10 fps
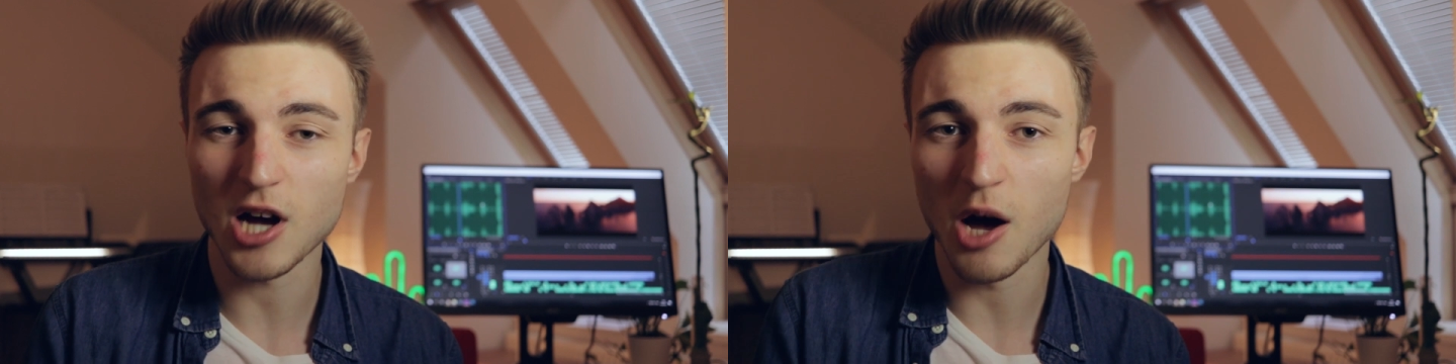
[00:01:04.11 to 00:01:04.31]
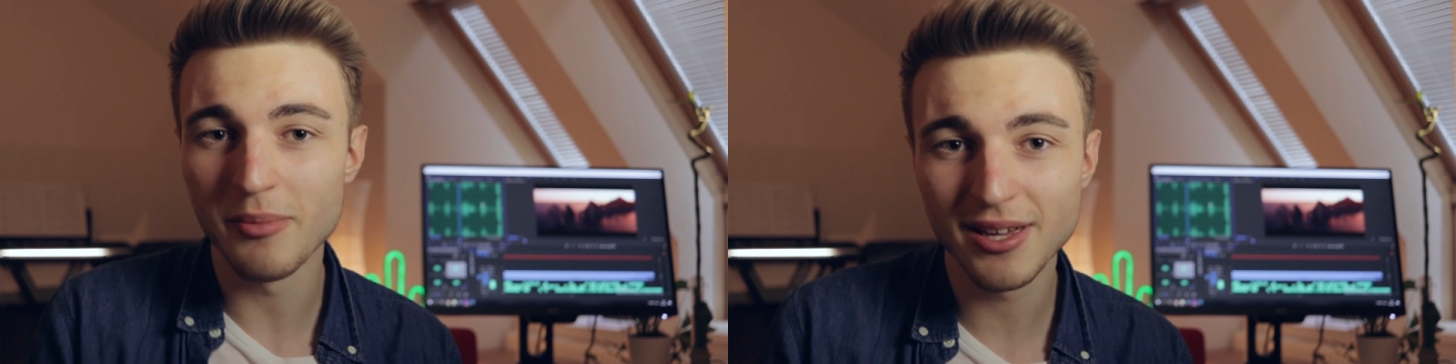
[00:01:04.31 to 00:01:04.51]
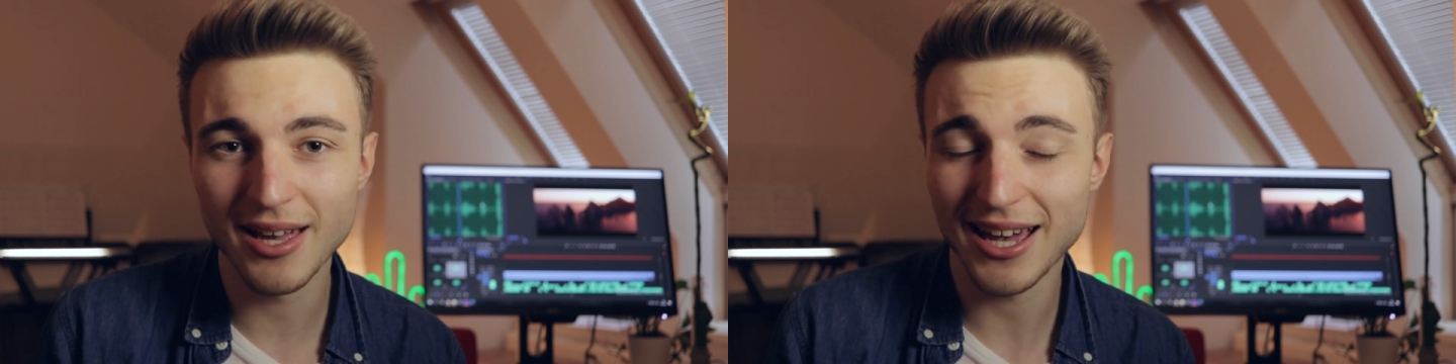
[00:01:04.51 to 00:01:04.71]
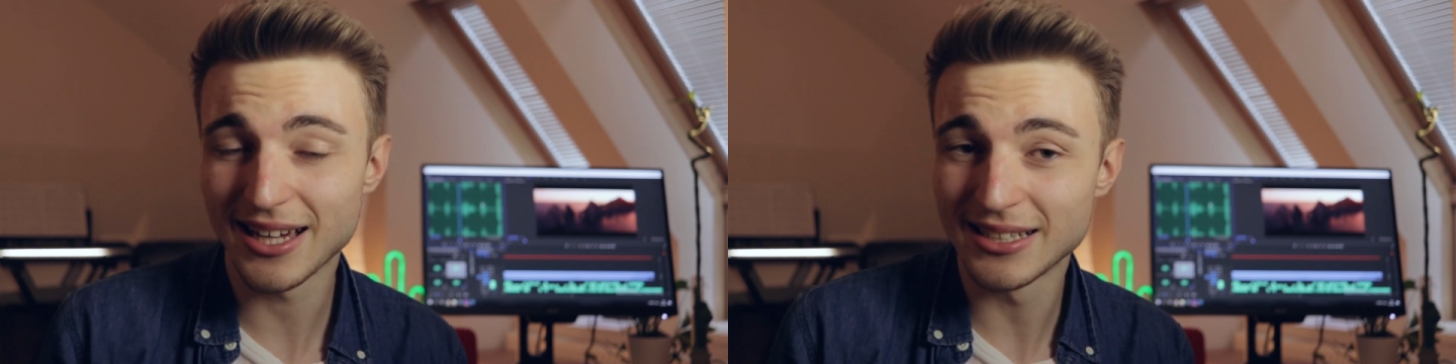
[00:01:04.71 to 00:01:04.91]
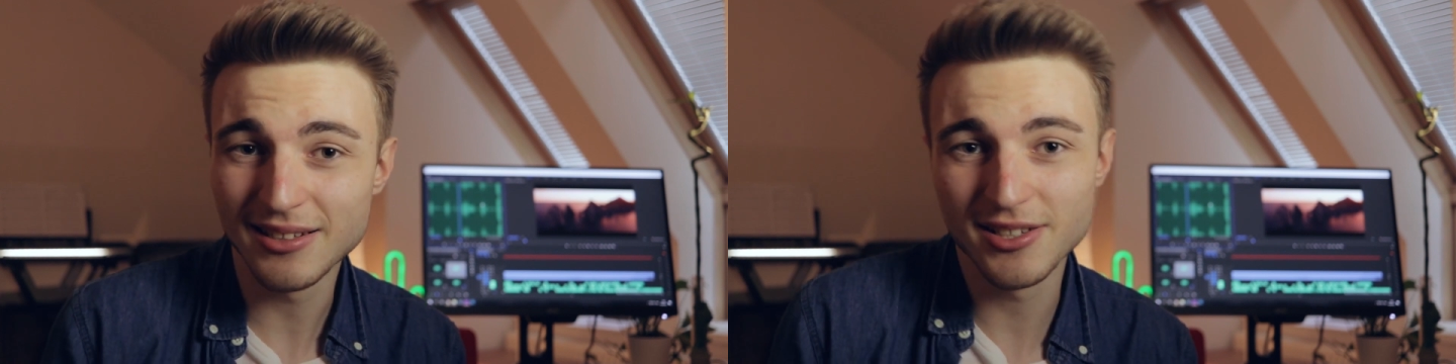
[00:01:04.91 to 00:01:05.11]
coming,
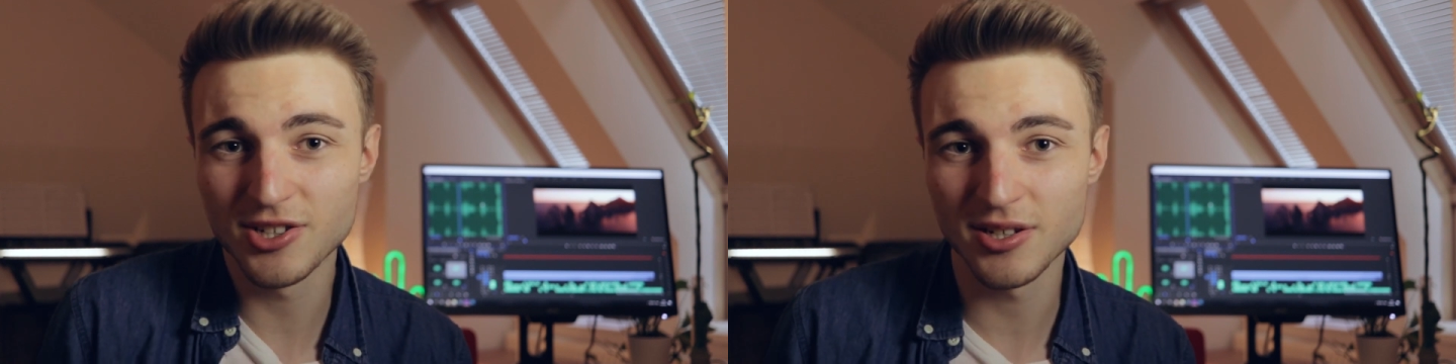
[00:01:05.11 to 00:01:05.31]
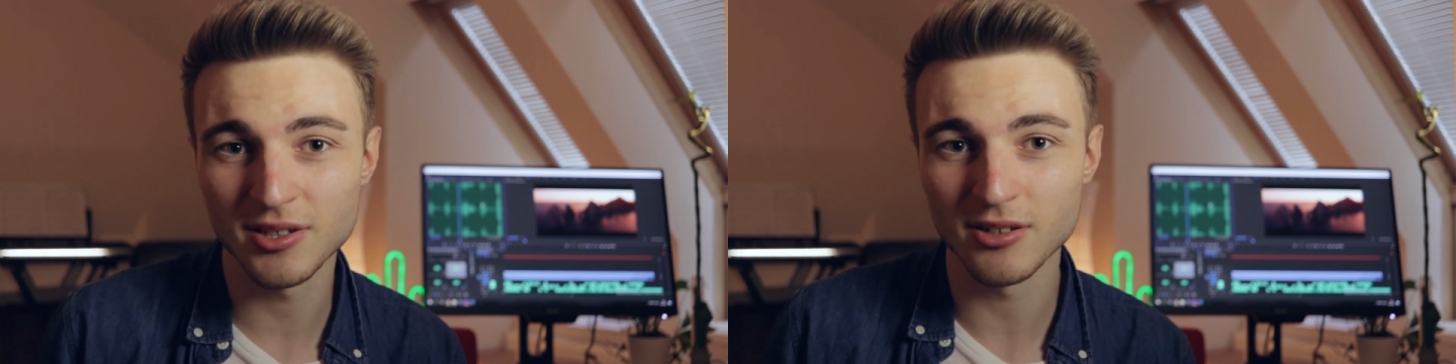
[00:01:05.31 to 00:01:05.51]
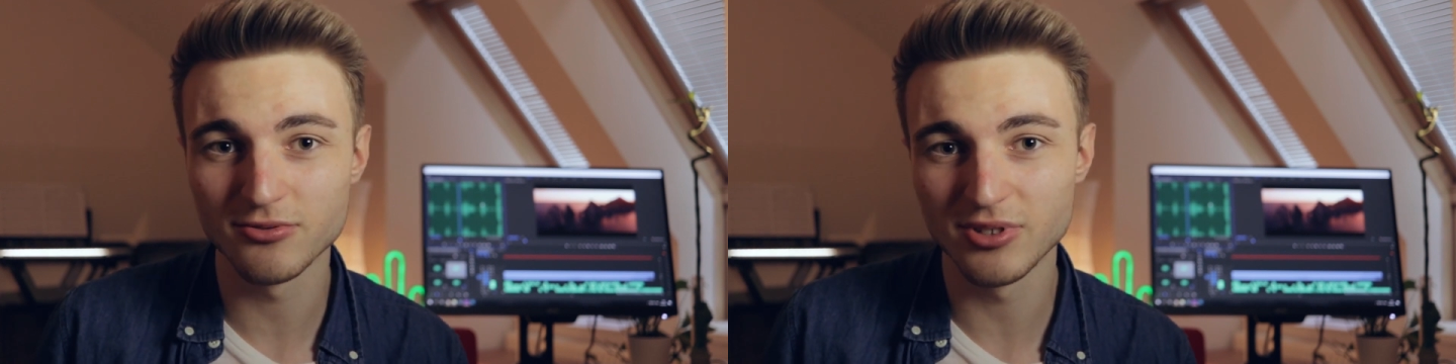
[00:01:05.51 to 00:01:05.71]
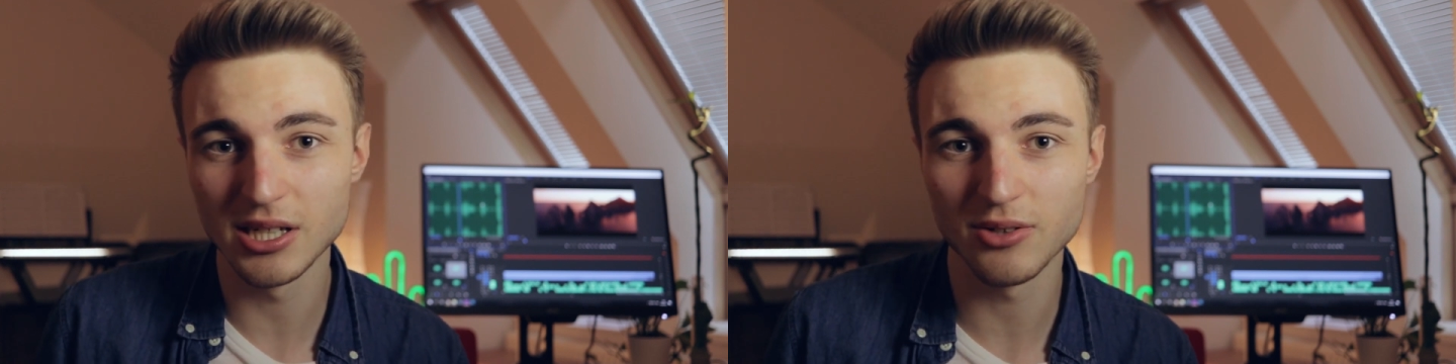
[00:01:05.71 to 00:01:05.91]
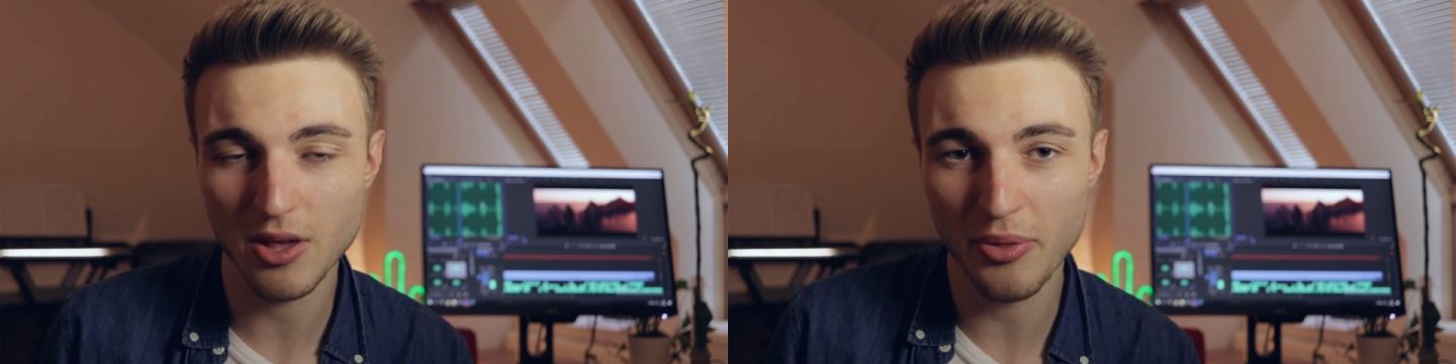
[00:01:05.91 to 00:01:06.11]
and this is just not
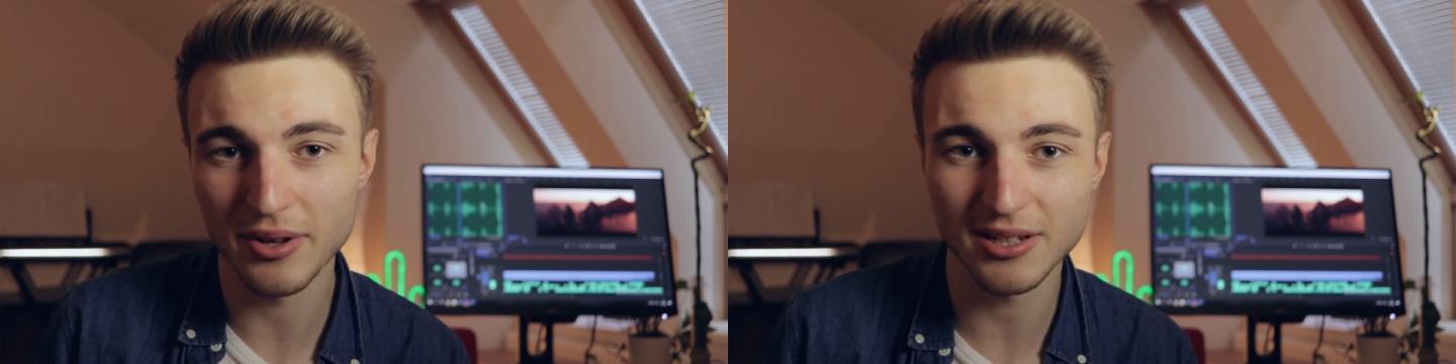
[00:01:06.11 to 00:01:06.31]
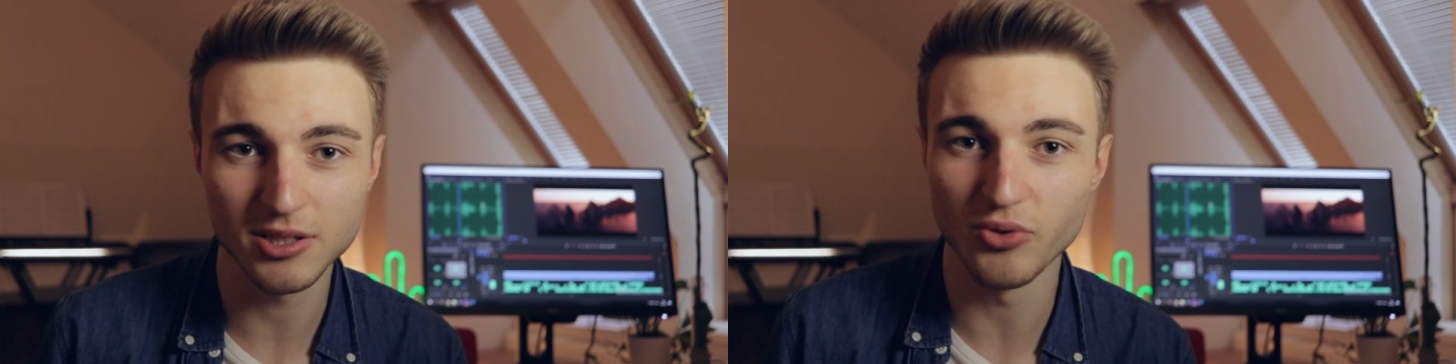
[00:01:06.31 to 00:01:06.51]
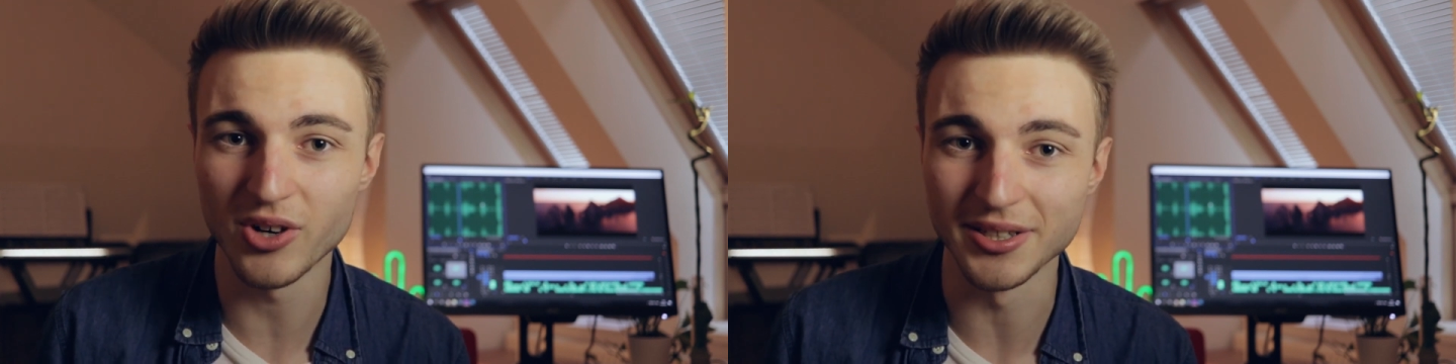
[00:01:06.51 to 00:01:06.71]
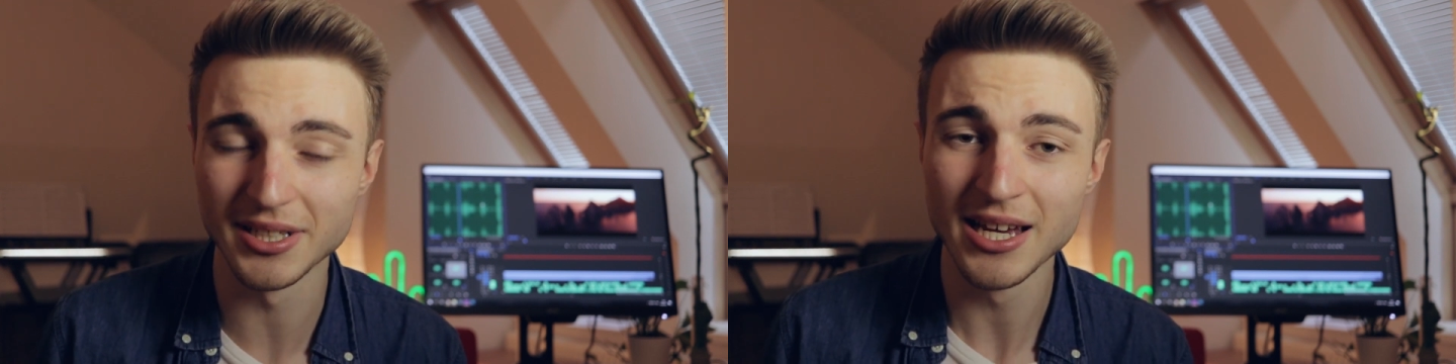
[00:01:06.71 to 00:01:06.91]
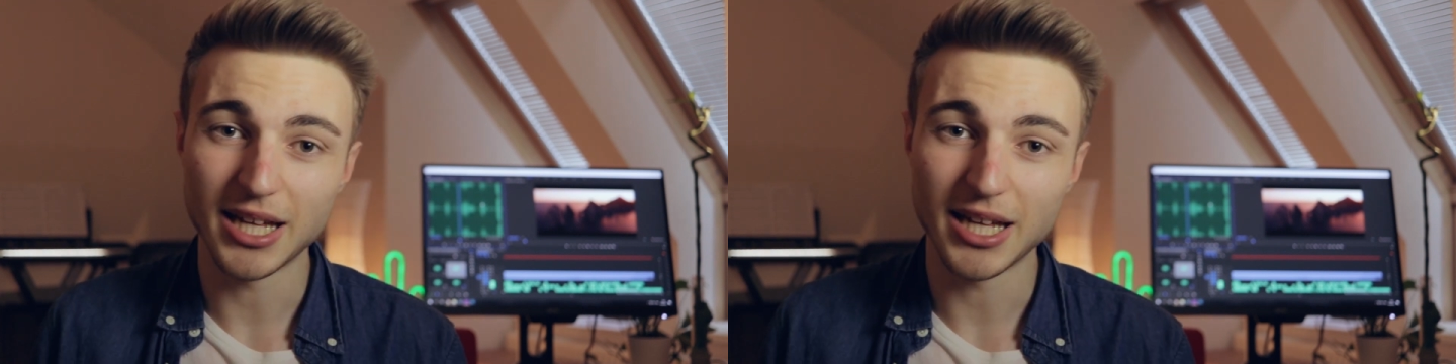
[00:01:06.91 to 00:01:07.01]
really something that you want.